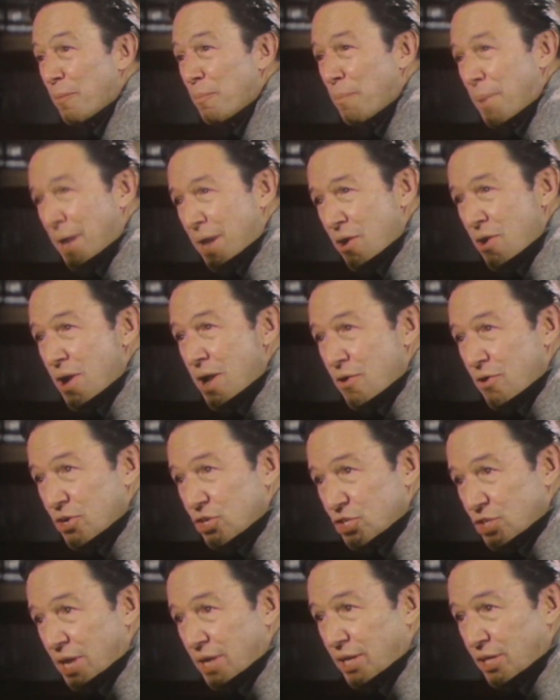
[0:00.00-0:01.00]
Mayor
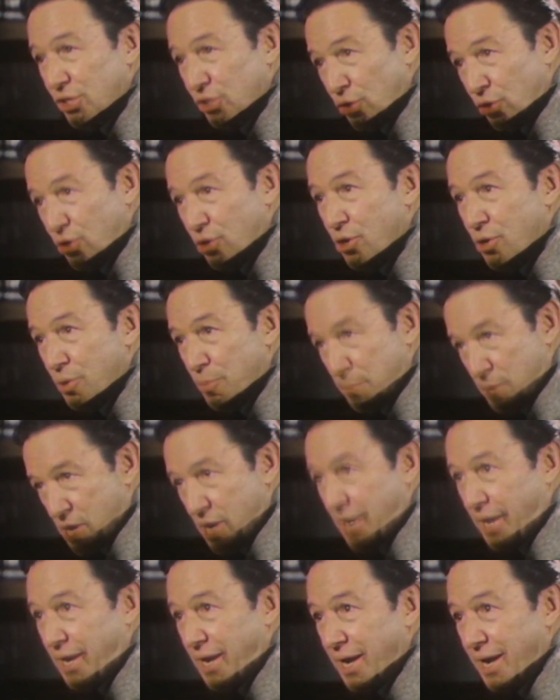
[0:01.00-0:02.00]
Arricchetti, your
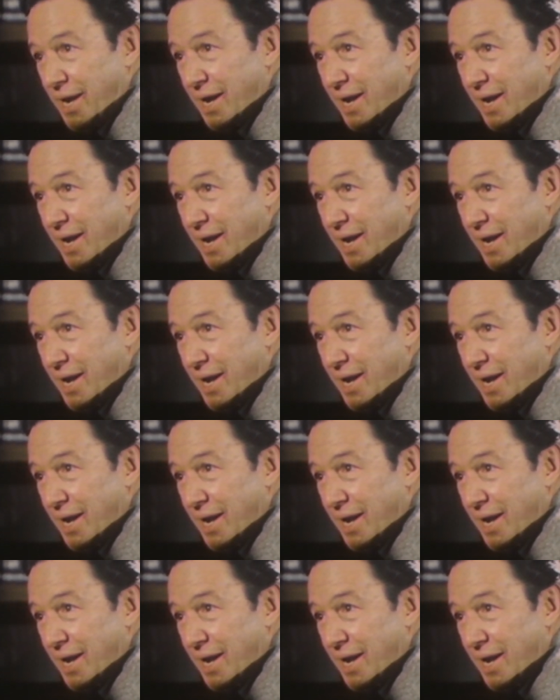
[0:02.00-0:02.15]
mark.